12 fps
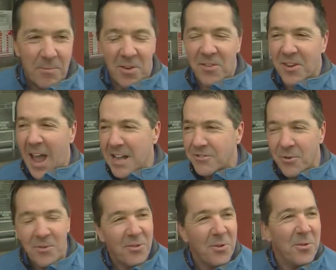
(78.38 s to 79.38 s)

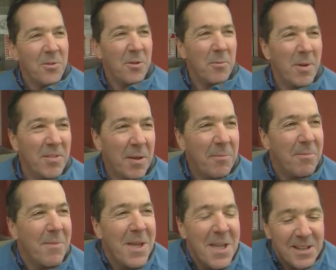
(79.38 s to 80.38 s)
Saskatchewan, so there'll be some
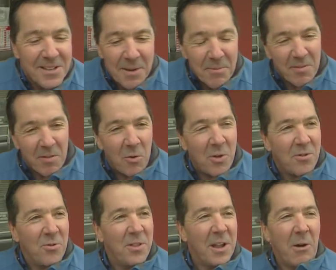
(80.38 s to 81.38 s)
teams flowing
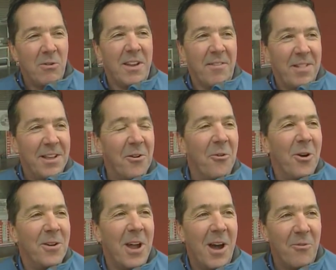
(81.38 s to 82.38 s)
through that I would definitely go
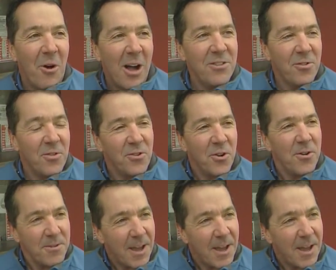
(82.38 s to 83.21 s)
and uh, watch for sure.